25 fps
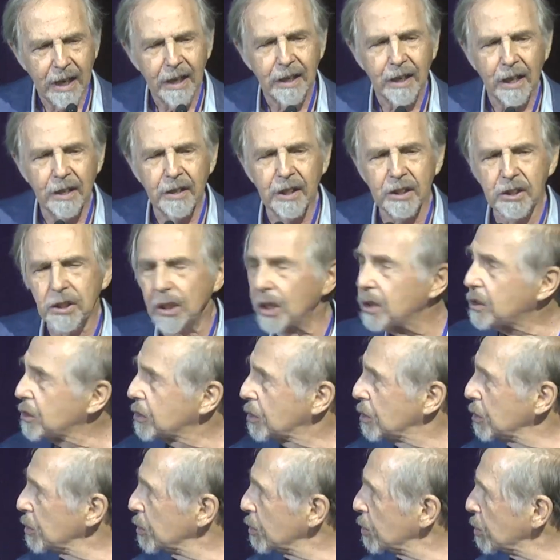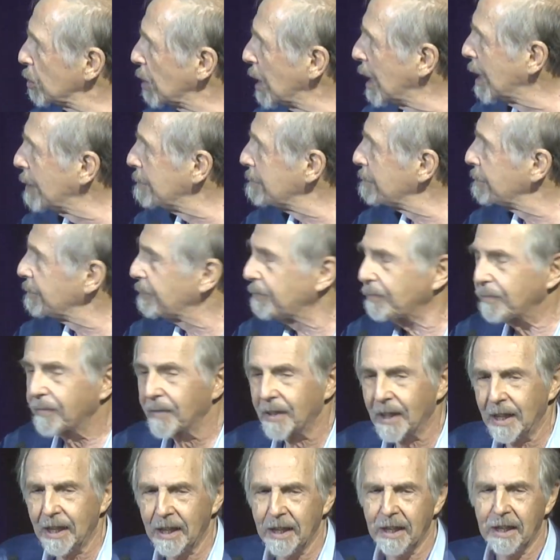Now, these are two
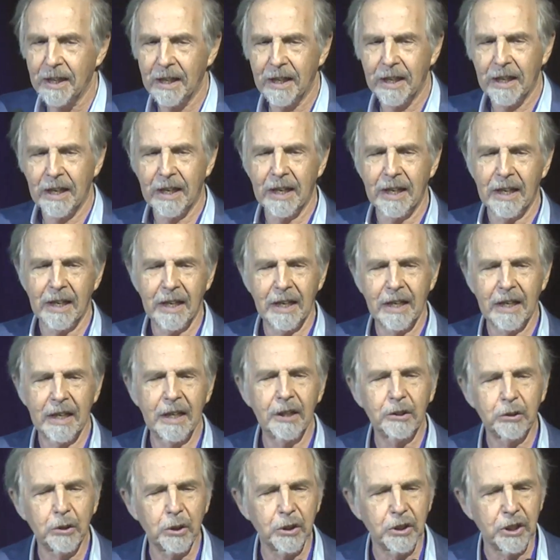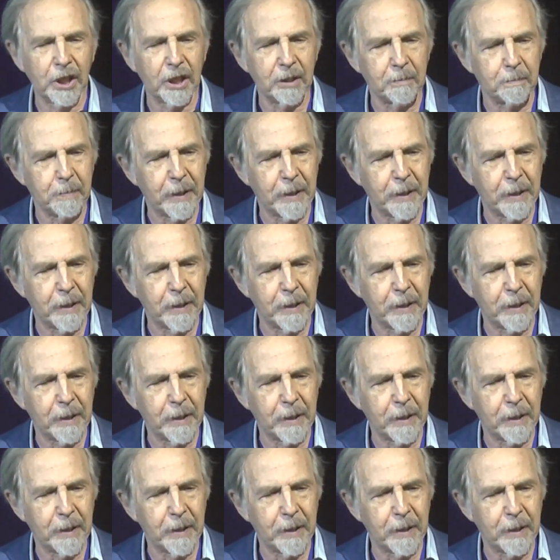interesting